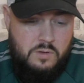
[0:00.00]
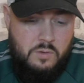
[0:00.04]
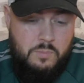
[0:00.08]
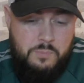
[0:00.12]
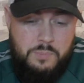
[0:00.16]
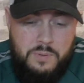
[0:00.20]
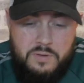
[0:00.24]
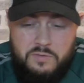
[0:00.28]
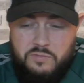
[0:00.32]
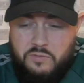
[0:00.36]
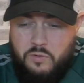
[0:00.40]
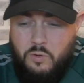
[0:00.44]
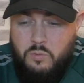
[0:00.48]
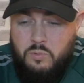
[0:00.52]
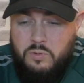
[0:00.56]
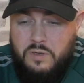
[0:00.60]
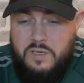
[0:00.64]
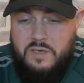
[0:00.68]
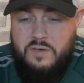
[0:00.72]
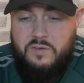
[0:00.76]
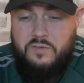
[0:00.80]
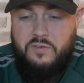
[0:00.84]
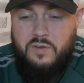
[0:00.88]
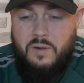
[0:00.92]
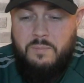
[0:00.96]
know, be sold
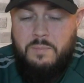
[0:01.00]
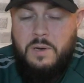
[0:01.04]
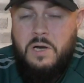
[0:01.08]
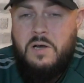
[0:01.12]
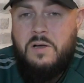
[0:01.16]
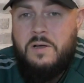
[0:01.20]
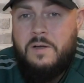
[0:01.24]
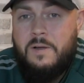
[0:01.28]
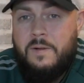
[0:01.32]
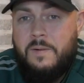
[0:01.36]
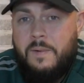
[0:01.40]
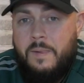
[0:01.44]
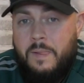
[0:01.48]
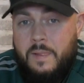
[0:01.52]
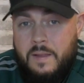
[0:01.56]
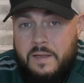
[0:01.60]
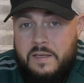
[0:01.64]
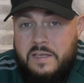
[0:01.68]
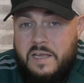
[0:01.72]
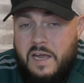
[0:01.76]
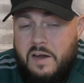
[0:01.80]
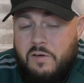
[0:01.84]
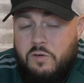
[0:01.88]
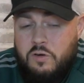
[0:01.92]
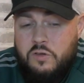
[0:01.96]
in the summer?
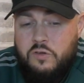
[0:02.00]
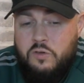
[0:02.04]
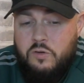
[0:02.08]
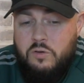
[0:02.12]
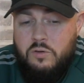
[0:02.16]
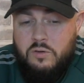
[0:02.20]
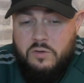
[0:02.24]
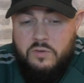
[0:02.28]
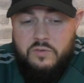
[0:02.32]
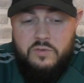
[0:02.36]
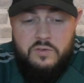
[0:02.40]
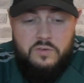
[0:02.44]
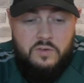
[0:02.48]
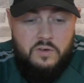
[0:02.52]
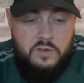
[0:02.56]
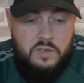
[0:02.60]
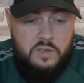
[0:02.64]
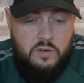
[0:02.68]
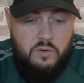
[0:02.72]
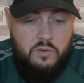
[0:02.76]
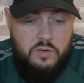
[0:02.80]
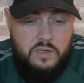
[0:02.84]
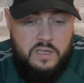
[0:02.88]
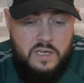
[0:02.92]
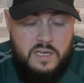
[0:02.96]
Yeah, I do, because he's only
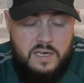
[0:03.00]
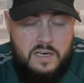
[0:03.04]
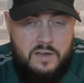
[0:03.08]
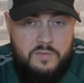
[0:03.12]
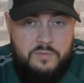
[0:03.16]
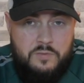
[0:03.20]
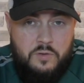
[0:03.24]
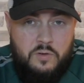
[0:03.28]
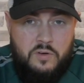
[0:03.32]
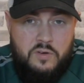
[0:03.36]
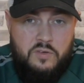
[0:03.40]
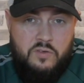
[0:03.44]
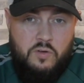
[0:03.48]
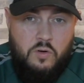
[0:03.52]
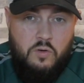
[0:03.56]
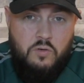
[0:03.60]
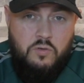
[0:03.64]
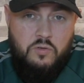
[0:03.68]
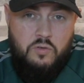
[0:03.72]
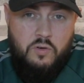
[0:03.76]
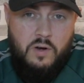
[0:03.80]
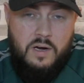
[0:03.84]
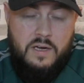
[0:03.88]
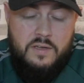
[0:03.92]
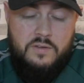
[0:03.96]
got a year left on his
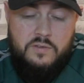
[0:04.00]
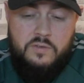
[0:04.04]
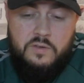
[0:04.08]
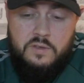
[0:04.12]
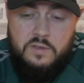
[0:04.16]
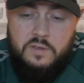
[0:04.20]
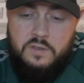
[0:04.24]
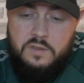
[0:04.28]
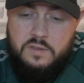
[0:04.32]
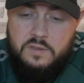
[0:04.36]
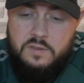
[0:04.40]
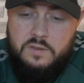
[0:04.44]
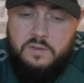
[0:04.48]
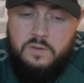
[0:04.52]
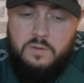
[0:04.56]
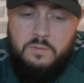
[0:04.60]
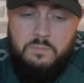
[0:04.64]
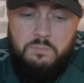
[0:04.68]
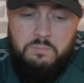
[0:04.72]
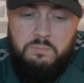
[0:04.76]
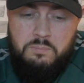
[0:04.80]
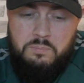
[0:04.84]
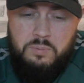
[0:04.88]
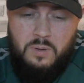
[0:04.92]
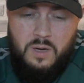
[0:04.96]
contract.
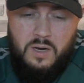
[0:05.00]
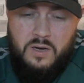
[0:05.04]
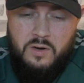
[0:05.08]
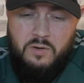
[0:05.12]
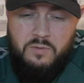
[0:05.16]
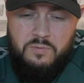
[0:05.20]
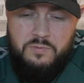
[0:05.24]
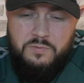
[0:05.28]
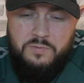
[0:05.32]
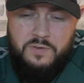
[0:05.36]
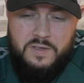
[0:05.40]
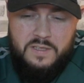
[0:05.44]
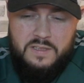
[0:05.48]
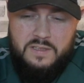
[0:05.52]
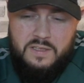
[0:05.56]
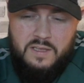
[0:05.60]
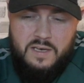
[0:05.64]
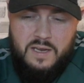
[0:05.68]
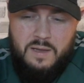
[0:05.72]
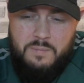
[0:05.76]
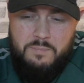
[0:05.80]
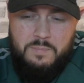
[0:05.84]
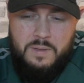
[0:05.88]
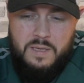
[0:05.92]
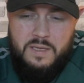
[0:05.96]
But I don't think that
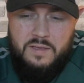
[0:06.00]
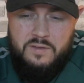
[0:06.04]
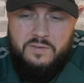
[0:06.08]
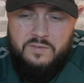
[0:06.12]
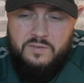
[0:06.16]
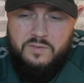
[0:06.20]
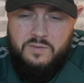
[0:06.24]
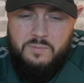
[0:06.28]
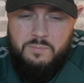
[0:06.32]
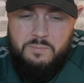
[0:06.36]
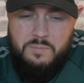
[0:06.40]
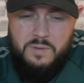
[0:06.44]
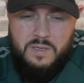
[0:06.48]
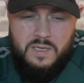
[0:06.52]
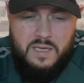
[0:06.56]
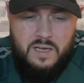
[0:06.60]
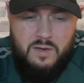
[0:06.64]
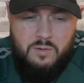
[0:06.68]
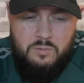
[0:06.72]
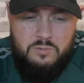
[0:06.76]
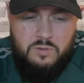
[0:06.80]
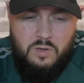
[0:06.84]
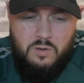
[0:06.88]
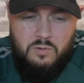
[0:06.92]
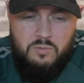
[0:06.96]
that means that
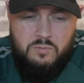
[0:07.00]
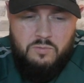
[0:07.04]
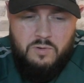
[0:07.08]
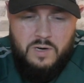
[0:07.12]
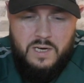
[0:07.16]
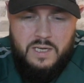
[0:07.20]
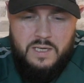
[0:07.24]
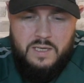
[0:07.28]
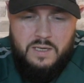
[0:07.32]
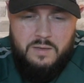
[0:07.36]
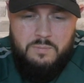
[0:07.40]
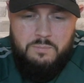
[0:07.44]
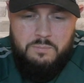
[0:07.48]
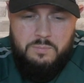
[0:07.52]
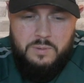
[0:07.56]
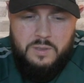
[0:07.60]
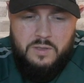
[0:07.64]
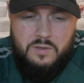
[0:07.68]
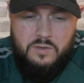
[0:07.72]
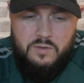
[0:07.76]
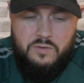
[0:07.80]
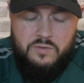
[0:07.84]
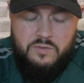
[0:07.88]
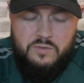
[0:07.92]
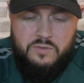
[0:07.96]
Mikel don't rate him,
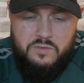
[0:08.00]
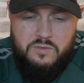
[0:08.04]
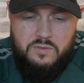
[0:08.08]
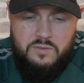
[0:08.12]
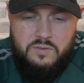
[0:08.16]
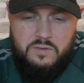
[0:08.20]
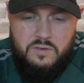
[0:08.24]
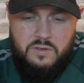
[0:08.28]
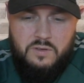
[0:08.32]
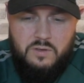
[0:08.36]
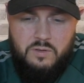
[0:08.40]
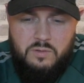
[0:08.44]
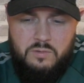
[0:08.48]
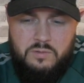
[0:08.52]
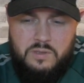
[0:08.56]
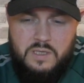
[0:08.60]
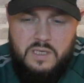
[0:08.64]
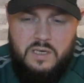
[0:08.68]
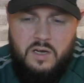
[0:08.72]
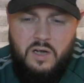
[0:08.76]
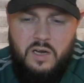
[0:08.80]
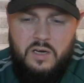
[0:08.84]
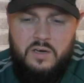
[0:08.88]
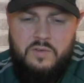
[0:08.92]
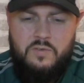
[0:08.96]
because, you know, they're
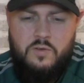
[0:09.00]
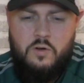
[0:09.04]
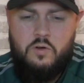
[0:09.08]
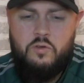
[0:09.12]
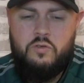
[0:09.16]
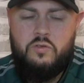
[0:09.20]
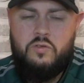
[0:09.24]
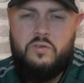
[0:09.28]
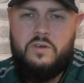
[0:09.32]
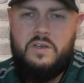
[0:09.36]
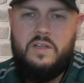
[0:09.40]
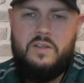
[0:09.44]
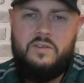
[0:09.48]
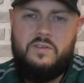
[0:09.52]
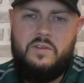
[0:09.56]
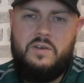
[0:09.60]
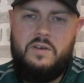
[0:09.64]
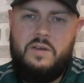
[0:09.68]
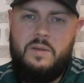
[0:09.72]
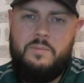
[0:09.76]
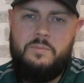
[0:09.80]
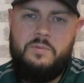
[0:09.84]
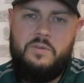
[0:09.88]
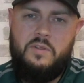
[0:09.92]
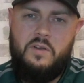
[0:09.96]
kind of
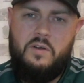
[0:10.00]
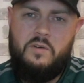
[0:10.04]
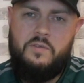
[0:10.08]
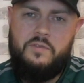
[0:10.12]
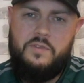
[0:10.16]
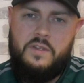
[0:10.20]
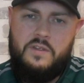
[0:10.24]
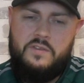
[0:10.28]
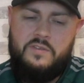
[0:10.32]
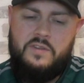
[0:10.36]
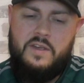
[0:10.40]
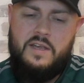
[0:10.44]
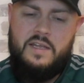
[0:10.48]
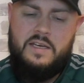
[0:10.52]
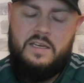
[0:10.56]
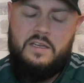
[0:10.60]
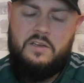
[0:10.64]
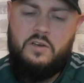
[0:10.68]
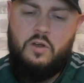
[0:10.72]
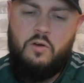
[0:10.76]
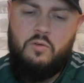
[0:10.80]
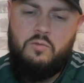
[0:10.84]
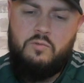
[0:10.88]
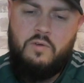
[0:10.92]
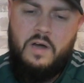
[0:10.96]
contradicting themselves. They're saying he
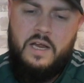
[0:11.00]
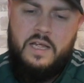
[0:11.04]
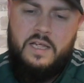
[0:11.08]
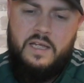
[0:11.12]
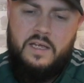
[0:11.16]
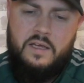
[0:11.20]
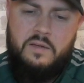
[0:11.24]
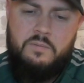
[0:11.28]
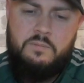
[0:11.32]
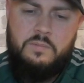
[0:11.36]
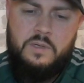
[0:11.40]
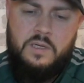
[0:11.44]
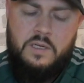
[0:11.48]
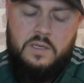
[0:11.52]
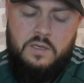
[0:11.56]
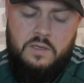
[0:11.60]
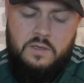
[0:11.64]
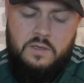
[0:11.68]
don't rate him,